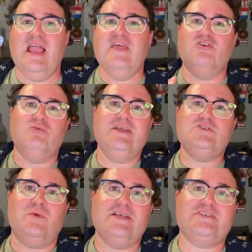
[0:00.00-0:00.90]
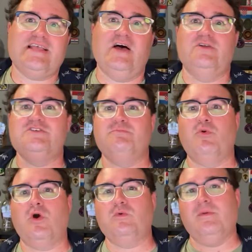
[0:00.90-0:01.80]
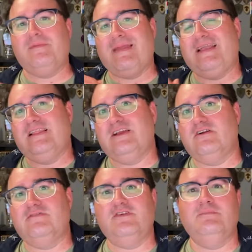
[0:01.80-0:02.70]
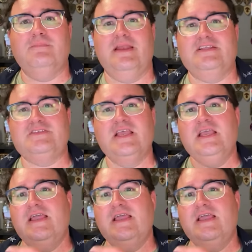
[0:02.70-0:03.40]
And the reason why sound is important will be made clear in a few minutes.